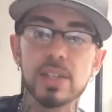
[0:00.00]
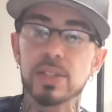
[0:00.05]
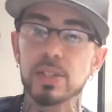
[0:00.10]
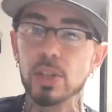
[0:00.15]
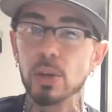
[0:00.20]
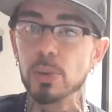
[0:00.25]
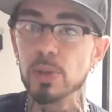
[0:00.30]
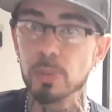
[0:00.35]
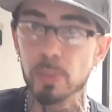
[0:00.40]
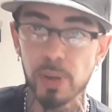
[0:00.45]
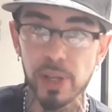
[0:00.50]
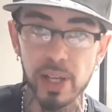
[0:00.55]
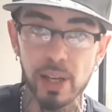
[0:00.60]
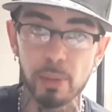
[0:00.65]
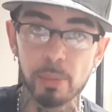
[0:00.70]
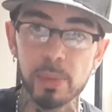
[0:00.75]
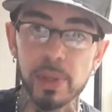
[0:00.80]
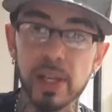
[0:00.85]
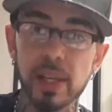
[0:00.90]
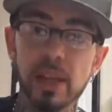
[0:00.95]
can always
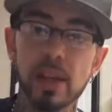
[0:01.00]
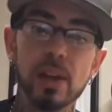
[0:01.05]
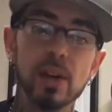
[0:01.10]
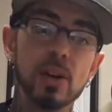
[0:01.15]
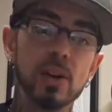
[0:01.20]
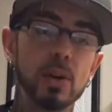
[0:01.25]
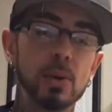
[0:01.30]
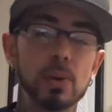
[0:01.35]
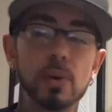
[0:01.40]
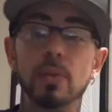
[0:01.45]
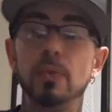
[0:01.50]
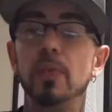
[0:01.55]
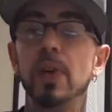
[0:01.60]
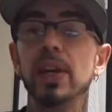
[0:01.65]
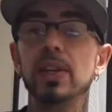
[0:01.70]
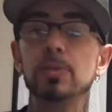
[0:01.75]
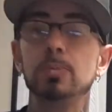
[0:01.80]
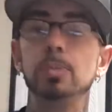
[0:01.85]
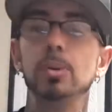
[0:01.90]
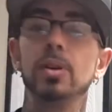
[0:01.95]
PM me. Go to
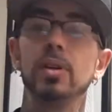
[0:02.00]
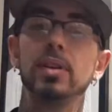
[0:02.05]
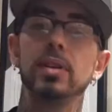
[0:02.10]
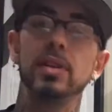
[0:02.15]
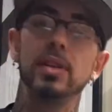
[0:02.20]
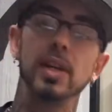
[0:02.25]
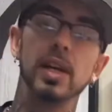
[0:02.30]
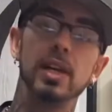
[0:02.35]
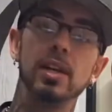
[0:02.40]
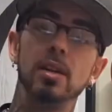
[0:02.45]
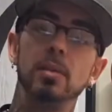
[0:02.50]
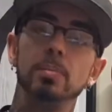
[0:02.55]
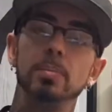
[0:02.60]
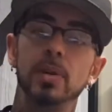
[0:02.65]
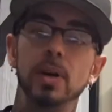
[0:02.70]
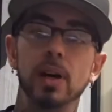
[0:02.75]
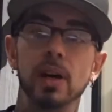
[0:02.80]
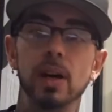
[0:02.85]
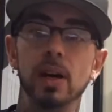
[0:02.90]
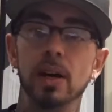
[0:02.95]
Facebook, hit up
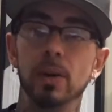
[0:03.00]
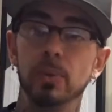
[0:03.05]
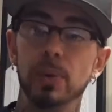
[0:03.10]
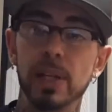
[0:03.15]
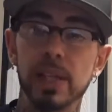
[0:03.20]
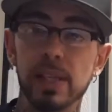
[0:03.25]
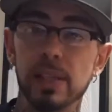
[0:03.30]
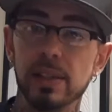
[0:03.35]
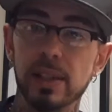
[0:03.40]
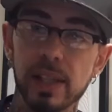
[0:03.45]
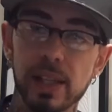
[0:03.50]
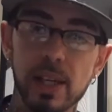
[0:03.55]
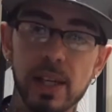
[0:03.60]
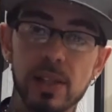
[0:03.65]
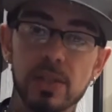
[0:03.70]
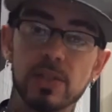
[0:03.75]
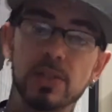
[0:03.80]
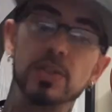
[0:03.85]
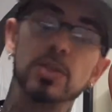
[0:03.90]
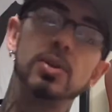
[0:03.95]
Ricky
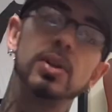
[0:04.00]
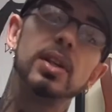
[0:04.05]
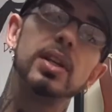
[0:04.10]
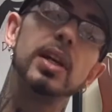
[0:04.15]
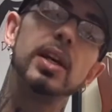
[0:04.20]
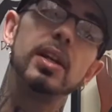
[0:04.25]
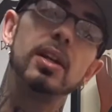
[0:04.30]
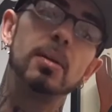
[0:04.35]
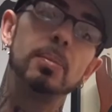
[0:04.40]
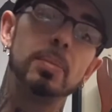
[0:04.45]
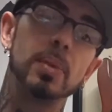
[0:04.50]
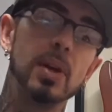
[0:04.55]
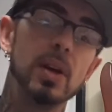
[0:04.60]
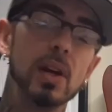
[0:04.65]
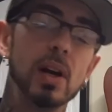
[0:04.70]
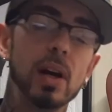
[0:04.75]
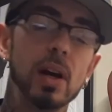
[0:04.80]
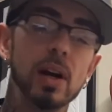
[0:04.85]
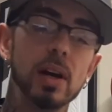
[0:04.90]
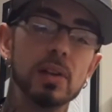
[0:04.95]
Diaz. You can hit up
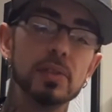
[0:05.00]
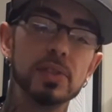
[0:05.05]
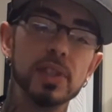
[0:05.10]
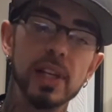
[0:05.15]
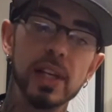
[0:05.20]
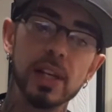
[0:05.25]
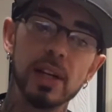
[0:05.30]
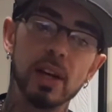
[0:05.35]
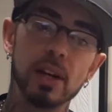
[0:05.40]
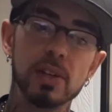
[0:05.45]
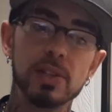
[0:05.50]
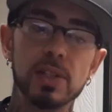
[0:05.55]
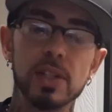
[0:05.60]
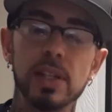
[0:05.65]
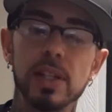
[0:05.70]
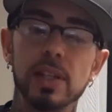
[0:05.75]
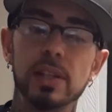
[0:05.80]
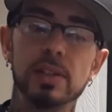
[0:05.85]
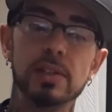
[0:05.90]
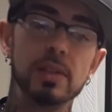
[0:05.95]

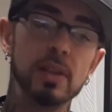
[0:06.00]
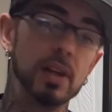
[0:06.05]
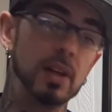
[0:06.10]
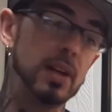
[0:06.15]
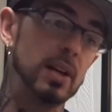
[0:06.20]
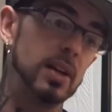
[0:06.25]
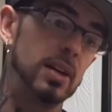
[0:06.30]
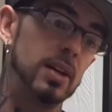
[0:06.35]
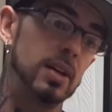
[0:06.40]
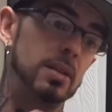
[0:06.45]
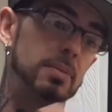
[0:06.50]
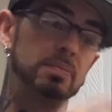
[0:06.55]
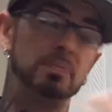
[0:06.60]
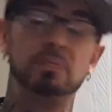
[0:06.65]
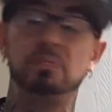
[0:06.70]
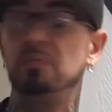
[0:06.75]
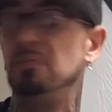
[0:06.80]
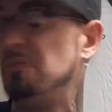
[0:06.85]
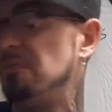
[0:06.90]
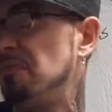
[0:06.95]
DNRC
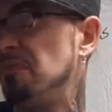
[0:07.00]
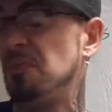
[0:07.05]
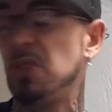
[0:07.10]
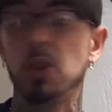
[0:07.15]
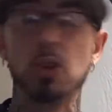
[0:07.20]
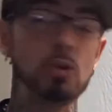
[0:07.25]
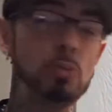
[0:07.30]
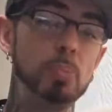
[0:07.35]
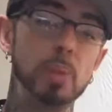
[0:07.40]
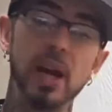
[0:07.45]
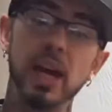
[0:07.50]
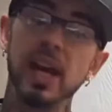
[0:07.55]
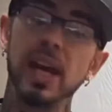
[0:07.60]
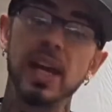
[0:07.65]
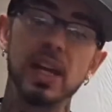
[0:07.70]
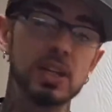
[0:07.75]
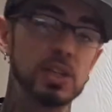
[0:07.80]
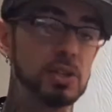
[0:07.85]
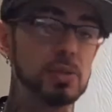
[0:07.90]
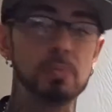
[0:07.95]
group
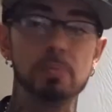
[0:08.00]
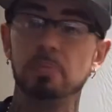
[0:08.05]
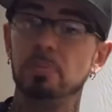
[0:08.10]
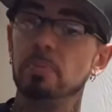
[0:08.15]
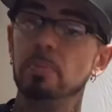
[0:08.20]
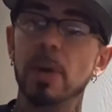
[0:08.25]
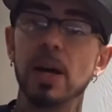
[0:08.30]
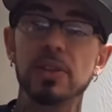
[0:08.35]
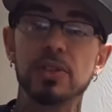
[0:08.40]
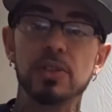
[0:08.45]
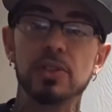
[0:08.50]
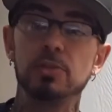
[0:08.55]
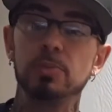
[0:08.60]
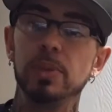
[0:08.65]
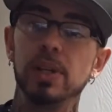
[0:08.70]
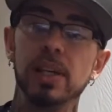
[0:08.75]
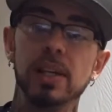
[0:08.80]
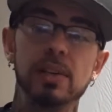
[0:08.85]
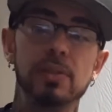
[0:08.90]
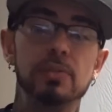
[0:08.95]
page. Message
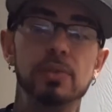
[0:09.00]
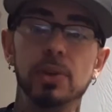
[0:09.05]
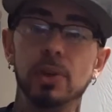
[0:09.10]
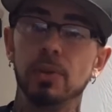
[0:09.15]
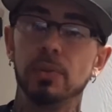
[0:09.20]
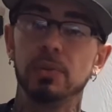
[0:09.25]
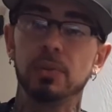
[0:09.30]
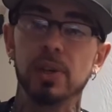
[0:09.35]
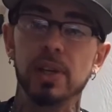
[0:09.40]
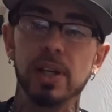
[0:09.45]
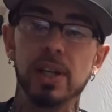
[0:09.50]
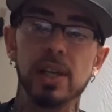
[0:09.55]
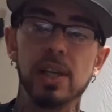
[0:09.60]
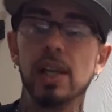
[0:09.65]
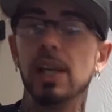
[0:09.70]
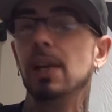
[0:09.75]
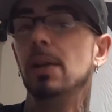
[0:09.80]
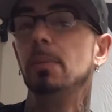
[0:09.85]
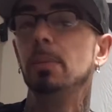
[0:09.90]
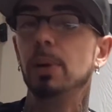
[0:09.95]
me, feel free.
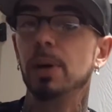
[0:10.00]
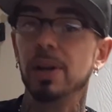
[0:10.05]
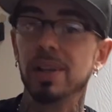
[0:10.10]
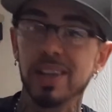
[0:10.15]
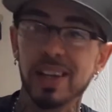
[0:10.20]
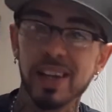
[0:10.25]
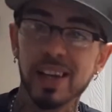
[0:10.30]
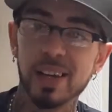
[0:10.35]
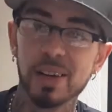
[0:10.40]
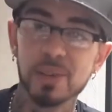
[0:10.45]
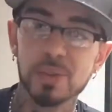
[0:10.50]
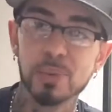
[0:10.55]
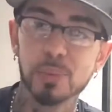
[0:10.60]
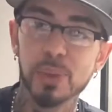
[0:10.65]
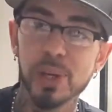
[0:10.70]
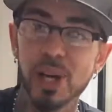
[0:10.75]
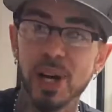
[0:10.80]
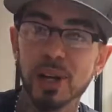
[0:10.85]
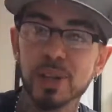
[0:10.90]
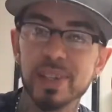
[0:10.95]
But
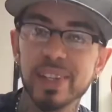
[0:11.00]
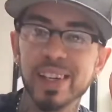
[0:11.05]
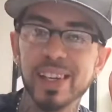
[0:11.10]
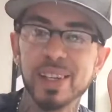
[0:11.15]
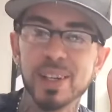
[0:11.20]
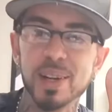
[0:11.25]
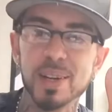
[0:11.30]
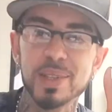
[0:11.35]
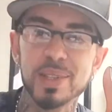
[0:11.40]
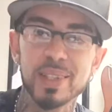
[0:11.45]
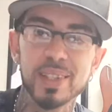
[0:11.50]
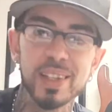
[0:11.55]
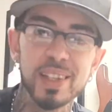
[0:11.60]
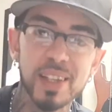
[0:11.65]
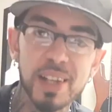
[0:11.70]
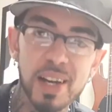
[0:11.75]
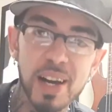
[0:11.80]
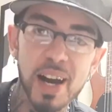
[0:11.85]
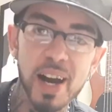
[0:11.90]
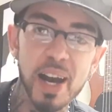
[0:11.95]
we are
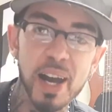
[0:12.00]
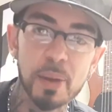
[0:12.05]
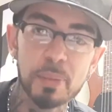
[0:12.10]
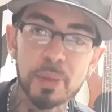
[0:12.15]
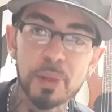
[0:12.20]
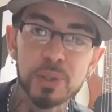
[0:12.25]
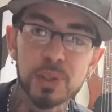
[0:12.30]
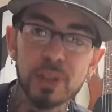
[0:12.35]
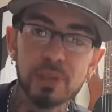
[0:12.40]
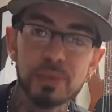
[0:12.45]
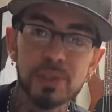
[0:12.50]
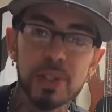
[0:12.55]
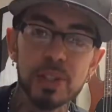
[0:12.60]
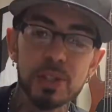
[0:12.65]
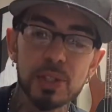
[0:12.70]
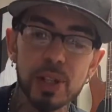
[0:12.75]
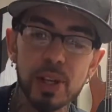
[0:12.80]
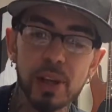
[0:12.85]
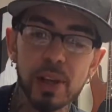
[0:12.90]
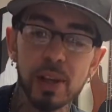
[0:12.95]
DNRC. I am the Drift
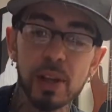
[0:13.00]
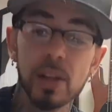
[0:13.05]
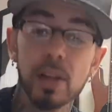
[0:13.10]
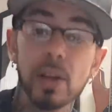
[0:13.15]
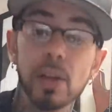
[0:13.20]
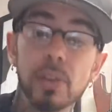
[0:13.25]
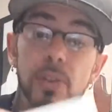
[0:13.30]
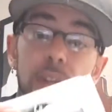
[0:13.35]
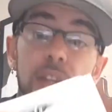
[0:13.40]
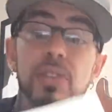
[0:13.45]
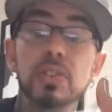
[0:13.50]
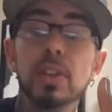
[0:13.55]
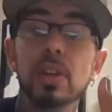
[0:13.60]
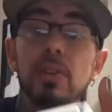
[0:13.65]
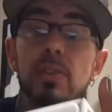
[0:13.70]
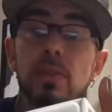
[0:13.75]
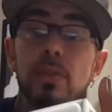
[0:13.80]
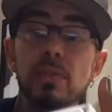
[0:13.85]
Ninja. This is the